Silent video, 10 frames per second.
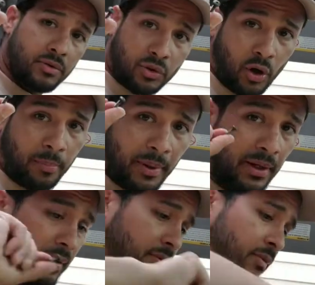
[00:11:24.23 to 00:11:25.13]
star
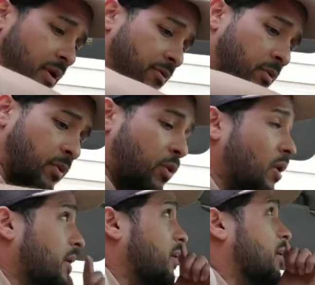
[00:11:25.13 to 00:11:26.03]
bit, whatever you want to
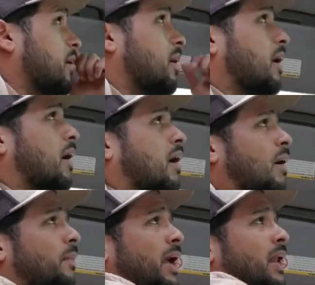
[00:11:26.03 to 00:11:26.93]
call it,
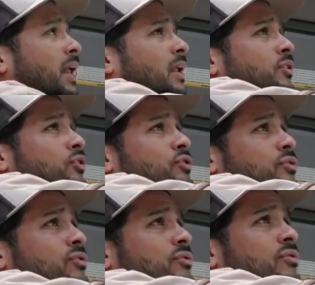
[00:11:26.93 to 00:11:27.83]
and then it's